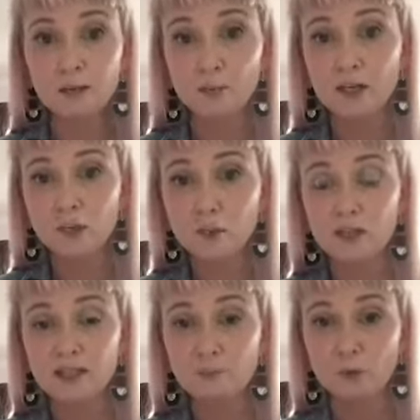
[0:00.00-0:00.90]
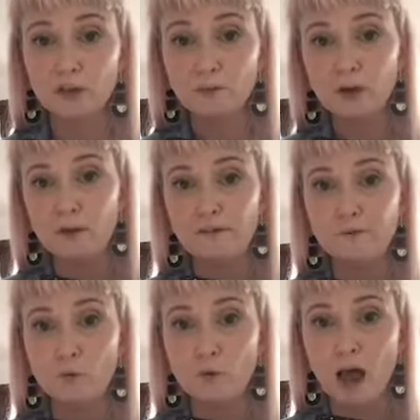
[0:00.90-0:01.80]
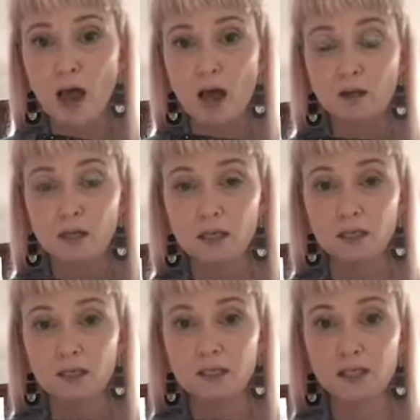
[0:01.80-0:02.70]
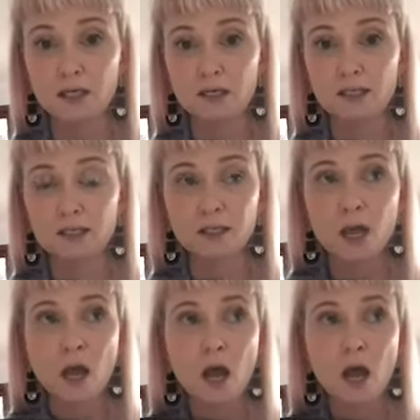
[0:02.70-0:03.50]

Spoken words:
and we are doing this book at the moment for our year six